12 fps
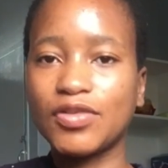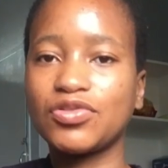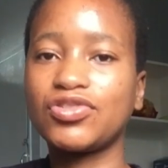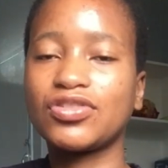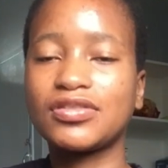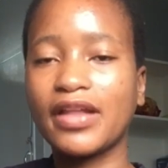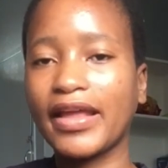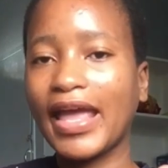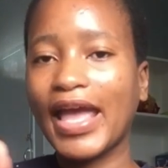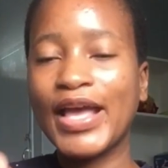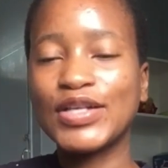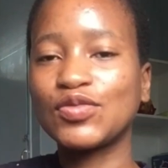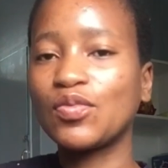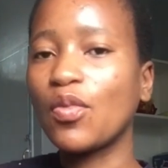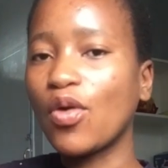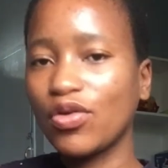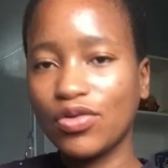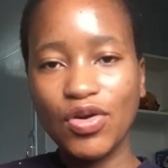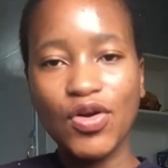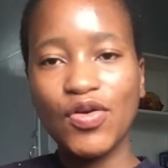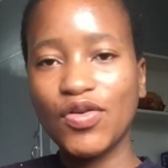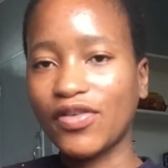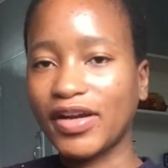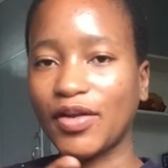it was just like a small
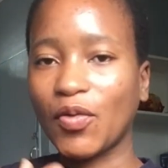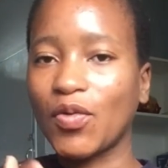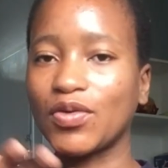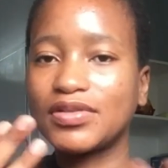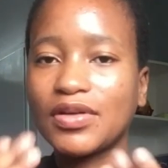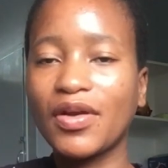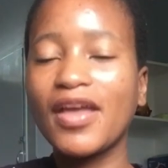running water.